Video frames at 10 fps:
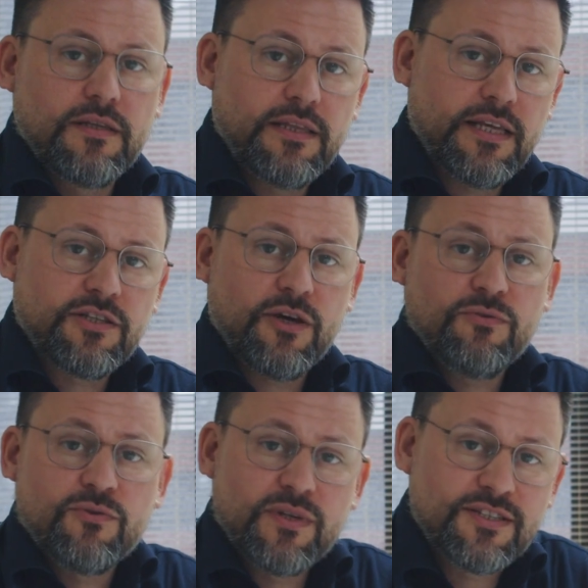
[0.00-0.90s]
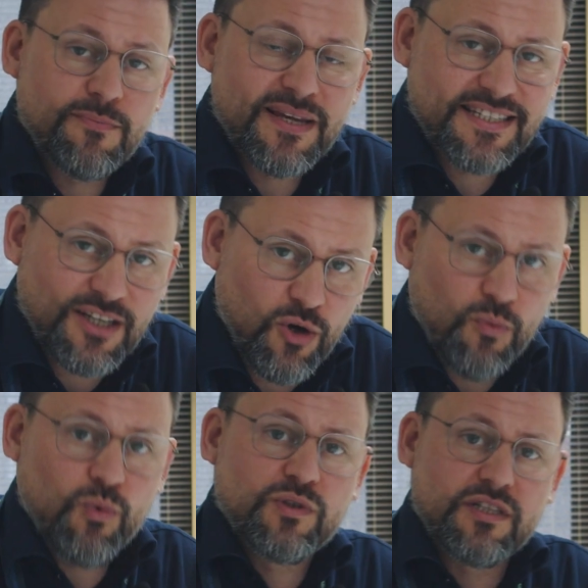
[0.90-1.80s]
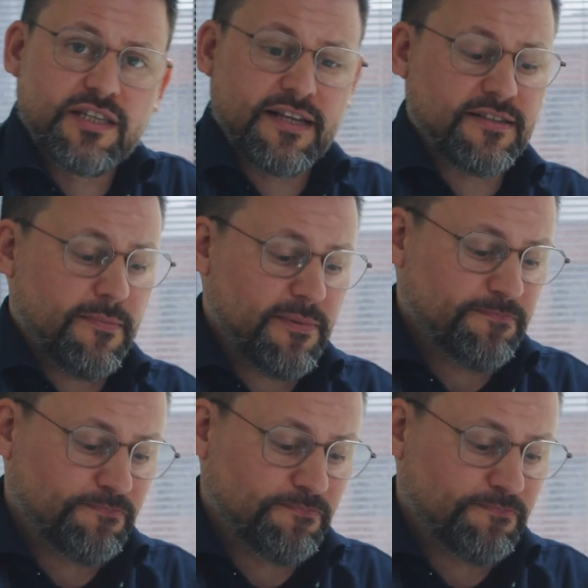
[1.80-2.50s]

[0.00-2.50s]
Let's go through the domestic hot water setup.